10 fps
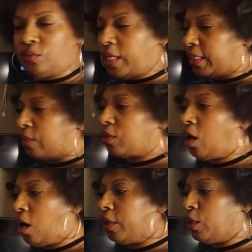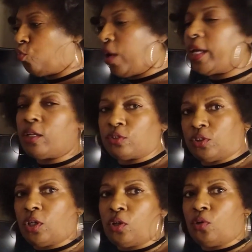take out the heart and weigh your
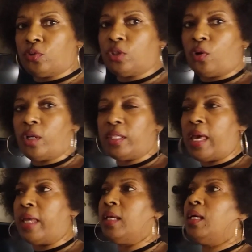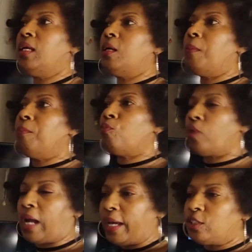soul, you know, on that.
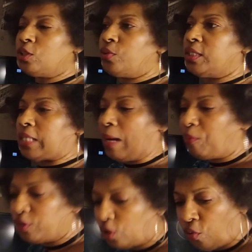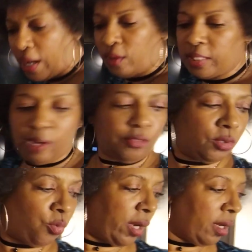What I do is I'm on the ground
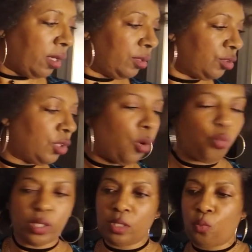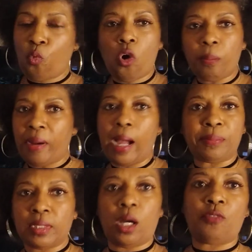level where, you know, when the war
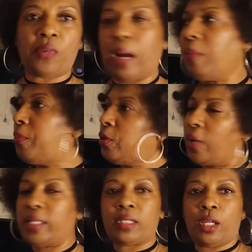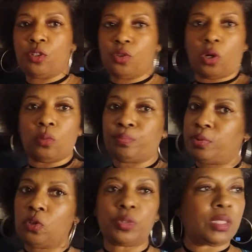pops off, I'm gonna be right there, you know,
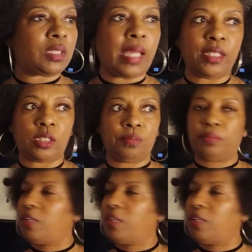boom, just slicing